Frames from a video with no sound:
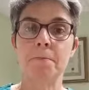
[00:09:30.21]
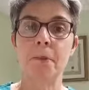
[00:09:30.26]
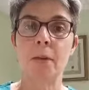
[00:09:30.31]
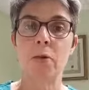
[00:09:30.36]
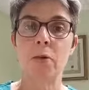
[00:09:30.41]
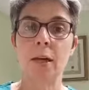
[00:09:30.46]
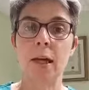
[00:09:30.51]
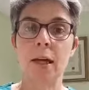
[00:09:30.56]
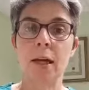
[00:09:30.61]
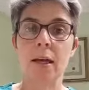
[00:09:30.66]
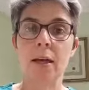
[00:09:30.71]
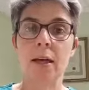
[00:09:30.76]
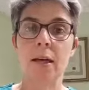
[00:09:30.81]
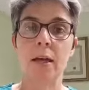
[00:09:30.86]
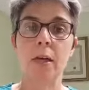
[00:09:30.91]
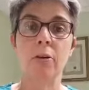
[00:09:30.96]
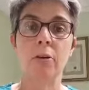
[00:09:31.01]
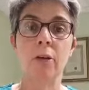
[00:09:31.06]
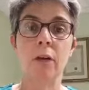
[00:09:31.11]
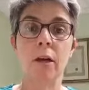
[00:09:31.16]
Okay?
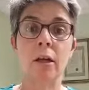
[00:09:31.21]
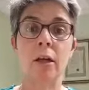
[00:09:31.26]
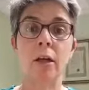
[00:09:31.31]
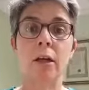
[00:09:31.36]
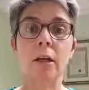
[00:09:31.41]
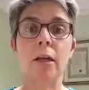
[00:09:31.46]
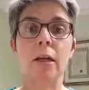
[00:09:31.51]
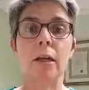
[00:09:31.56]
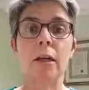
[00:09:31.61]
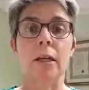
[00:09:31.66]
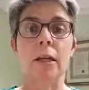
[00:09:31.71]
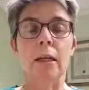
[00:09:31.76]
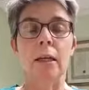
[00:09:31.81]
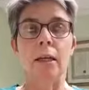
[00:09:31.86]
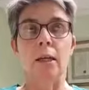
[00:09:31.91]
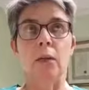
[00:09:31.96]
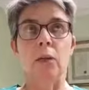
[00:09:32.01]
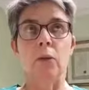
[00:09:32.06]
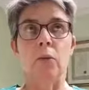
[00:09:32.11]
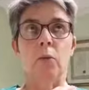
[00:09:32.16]
Now,
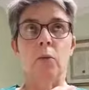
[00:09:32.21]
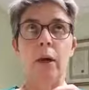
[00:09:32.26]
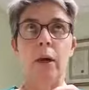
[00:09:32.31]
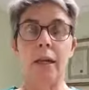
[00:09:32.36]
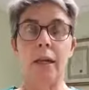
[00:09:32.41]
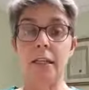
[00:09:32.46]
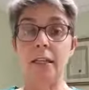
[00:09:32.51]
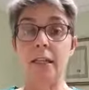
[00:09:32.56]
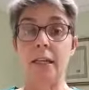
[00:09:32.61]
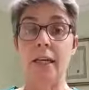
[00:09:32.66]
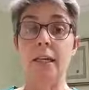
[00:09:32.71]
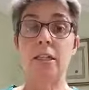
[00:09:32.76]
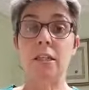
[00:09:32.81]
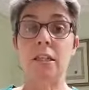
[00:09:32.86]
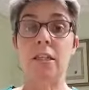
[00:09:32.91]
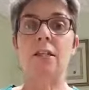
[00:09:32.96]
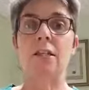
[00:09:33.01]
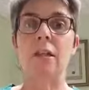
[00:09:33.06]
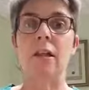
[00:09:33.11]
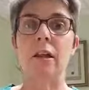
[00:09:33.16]
when I teach
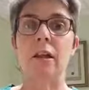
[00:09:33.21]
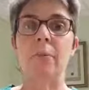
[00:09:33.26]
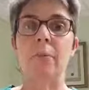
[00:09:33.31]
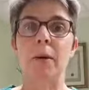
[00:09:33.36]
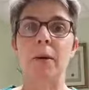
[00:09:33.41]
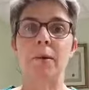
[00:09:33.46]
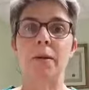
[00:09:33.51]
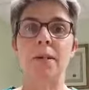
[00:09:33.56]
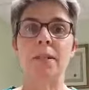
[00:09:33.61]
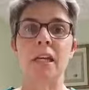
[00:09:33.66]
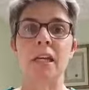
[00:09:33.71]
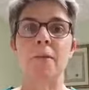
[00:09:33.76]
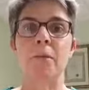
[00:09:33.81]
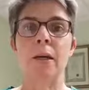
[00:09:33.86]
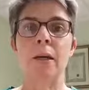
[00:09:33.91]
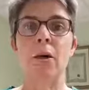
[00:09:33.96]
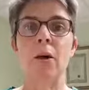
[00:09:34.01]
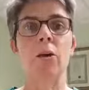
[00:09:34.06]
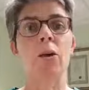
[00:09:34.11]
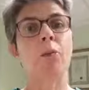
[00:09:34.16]
this, a lot of people say to
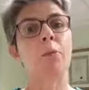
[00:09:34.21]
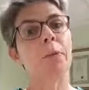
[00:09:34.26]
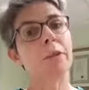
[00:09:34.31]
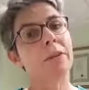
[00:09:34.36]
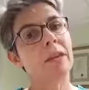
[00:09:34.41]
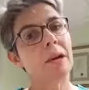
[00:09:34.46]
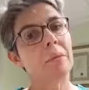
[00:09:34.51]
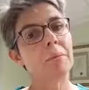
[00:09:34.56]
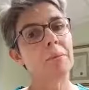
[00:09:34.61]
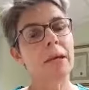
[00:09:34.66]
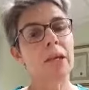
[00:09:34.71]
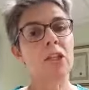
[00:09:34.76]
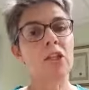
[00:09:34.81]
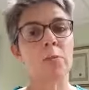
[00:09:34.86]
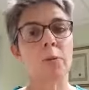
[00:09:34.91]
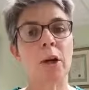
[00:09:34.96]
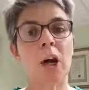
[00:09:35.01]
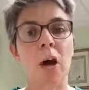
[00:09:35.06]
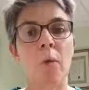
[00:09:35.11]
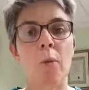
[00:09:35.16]
me, "Oh no, but that means you
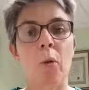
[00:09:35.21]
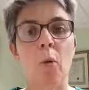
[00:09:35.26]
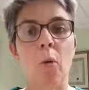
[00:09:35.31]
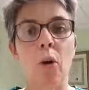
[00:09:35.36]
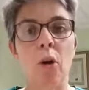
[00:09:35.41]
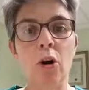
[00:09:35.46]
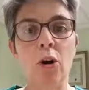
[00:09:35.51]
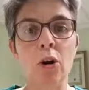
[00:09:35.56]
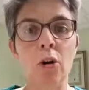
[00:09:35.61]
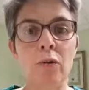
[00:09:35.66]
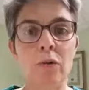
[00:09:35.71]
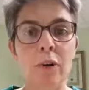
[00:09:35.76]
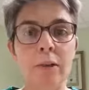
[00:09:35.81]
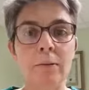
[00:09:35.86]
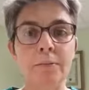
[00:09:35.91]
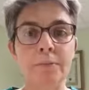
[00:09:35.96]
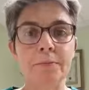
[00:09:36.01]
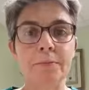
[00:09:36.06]
become a walkover."